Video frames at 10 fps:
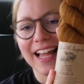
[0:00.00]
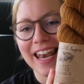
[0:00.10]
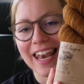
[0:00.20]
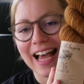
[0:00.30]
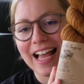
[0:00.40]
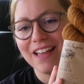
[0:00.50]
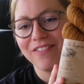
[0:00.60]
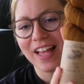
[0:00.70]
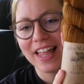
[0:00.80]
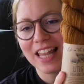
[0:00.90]
Live
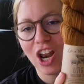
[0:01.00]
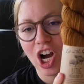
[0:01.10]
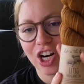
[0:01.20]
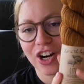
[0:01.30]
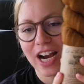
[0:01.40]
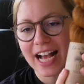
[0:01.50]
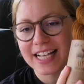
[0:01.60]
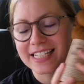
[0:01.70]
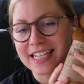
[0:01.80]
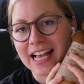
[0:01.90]
in the Long
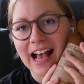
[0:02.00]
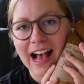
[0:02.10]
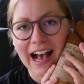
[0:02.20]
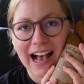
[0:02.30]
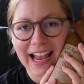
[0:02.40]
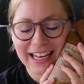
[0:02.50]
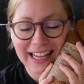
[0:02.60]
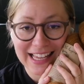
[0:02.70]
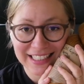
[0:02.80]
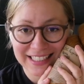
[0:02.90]
Grass
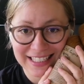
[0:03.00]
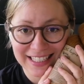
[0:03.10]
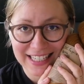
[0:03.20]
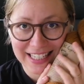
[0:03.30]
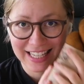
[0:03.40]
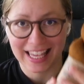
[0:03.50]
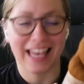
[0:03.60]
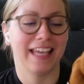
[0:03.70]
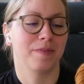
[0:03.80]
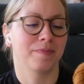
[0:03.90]
Highland
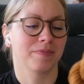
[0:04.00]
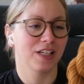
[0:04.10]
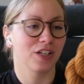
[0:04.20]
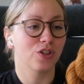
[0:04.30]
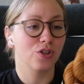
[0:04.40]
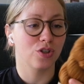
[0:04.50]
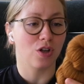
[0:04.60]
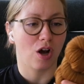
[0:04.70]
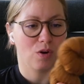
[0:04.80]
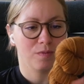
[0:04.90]
DK.
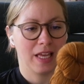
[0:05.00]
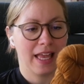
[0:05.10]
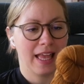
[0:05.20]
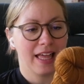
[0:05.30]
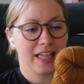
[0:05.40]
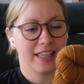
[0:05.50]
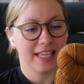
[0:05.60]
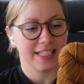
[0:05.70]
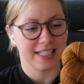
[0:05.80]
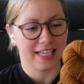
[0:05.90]
So
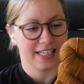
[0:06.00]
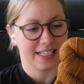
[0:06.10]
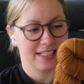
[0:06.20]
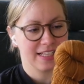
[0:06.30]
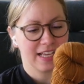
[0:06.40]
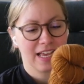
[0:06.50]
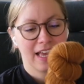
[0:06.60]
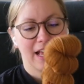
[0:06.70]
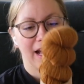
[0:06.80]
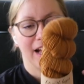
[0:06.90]
this is
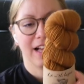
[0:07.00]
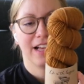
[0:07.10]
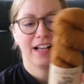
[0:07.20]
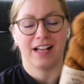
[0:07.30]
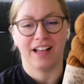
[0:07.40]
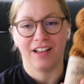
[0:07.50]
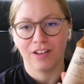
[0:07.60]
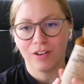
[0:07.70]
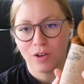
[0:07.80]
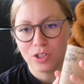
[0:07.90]
a
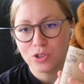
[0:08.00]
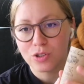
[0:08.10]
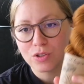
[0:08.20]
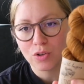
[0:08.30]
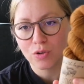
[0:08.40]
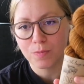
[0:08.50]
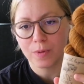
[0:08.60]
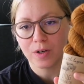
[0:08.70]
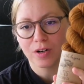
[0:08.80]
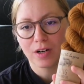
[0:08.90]

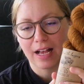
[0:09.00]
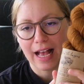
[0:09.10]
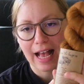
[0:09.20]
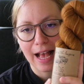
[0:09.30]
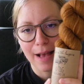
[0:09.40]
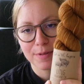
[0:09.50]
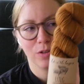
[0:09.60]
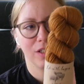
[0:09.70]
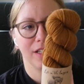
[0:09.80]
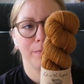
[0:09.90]
super,
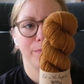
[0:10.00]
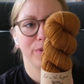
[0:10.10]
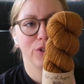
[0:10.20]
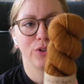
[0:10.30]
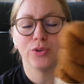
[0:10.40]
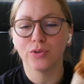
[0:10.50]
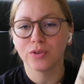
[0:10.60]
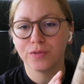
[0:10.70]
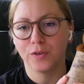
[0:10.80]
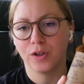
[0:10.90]
absolutely
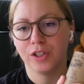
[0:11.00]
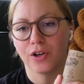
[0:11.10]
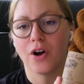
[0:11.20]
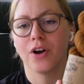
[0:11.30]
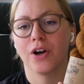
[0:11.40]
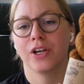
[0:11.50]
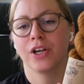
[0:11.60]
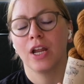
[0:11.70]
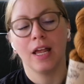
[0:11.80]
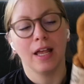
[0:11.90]
beautiful yarn